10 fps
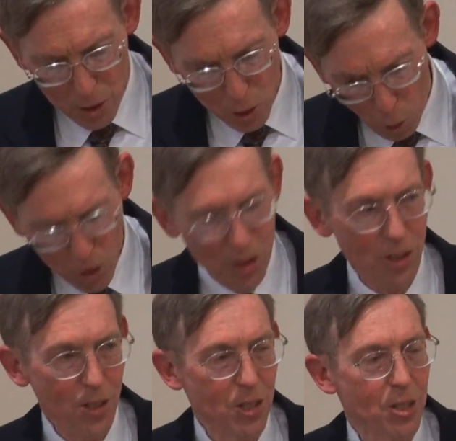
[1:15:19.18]

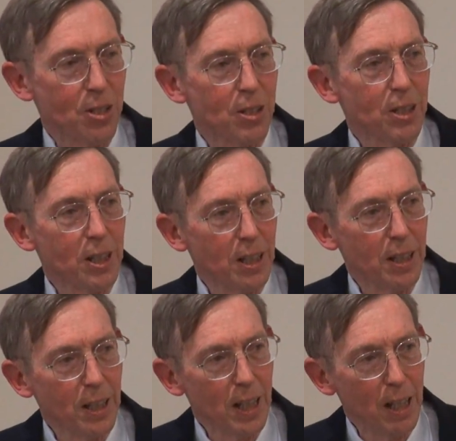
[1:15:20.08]
sources
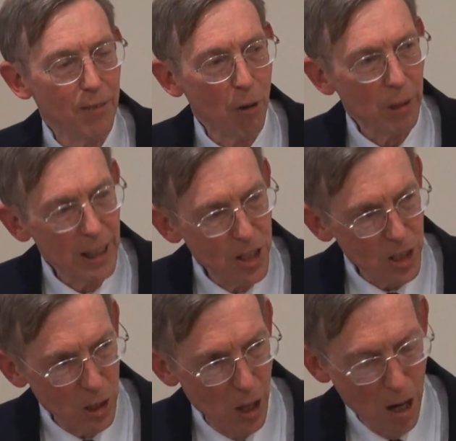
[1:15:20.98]
of our
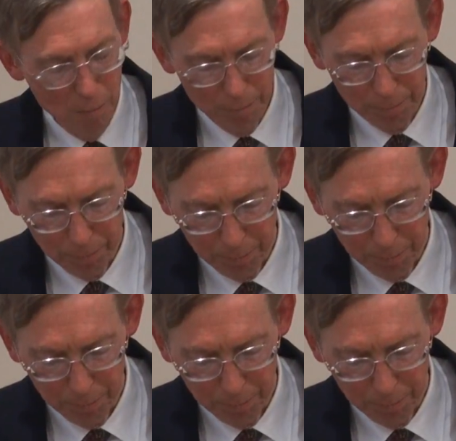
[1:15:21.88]
religious law,